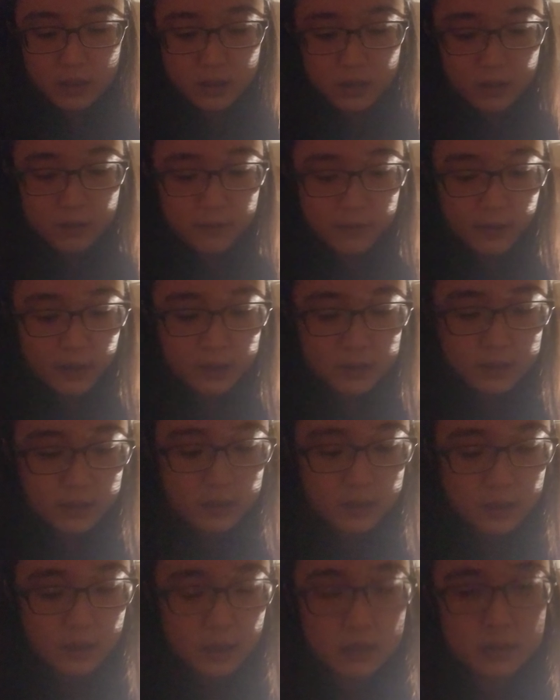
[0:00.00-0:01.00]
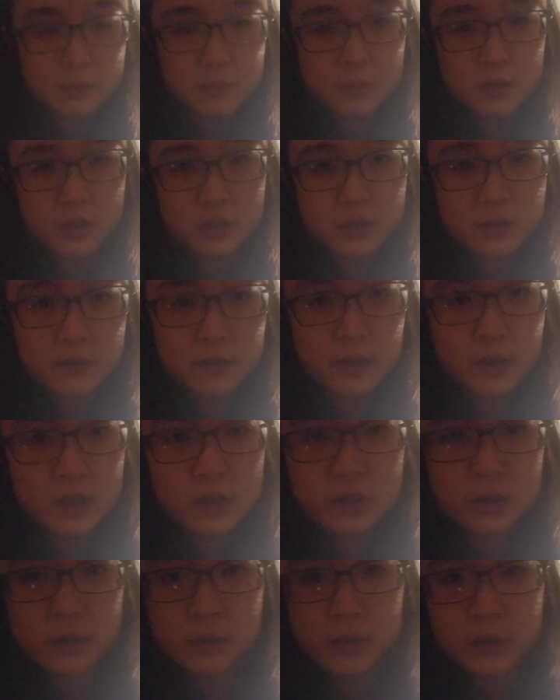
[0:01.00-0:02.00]
affected as much of
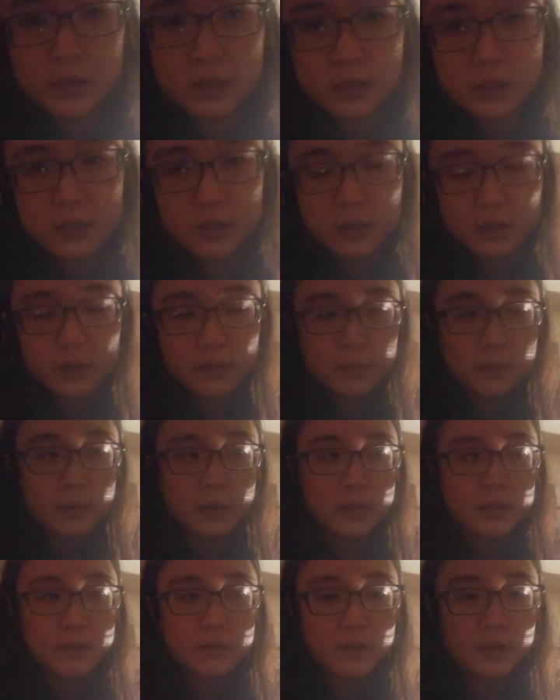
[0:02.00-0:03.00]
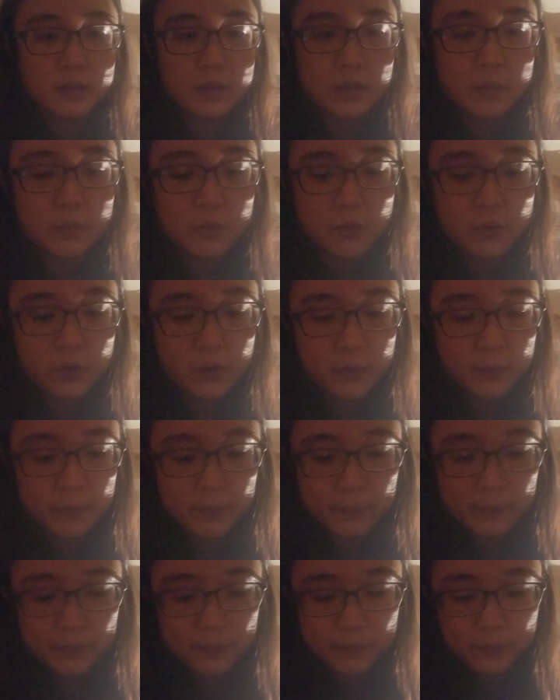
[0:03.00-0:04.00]
Asia was by the Vietnam War,
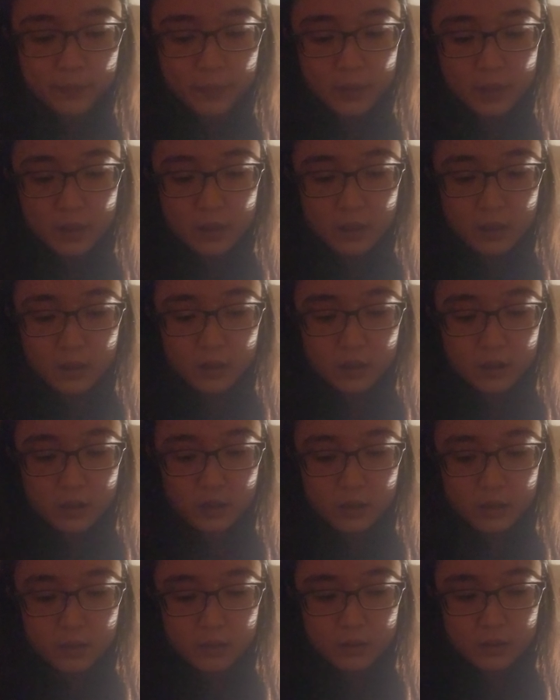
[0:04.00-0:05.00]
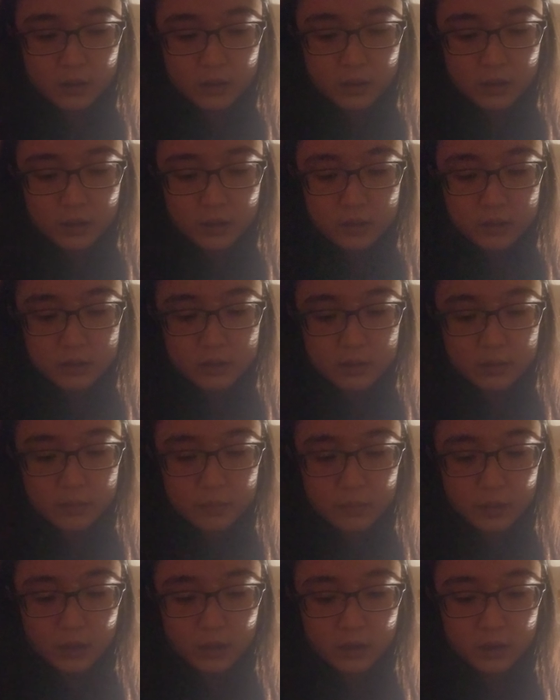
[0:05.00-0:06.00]
and
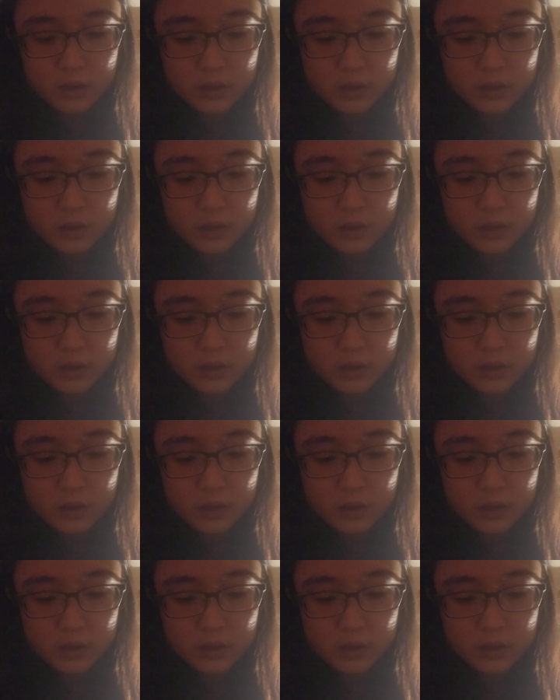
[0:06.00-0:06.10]
my